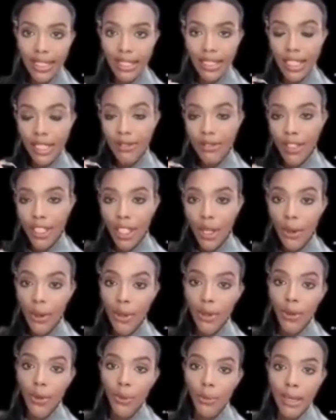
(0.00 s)
In this video, he
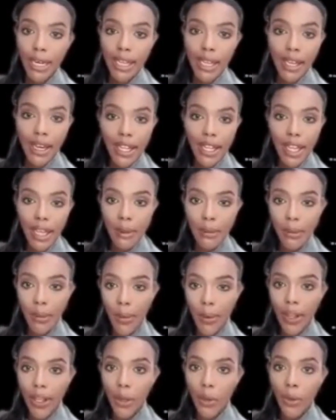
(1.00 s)
threw money at a young
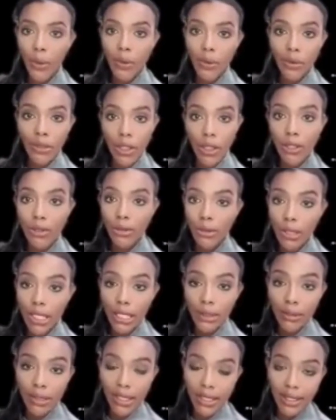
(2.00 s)
boy who looked
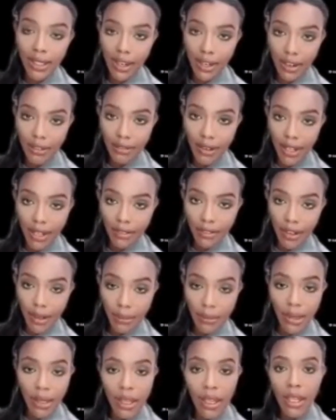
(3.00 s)
really, really terrified of
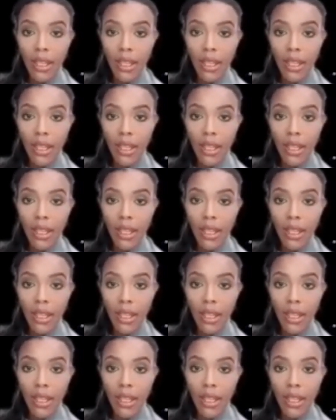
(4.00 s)
him.